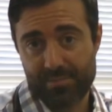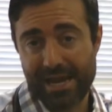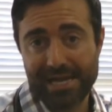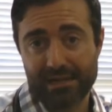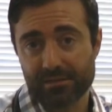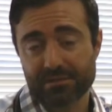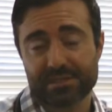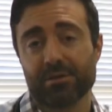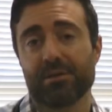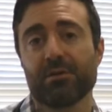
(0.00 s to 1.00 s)
pain
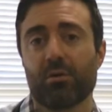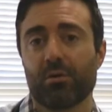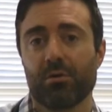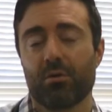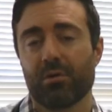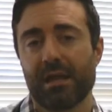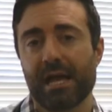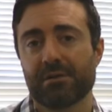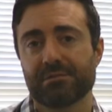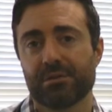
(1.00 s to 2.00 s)
signaling or
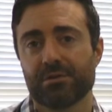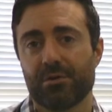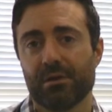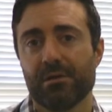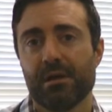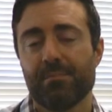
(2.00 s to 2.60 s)
lack of serotonin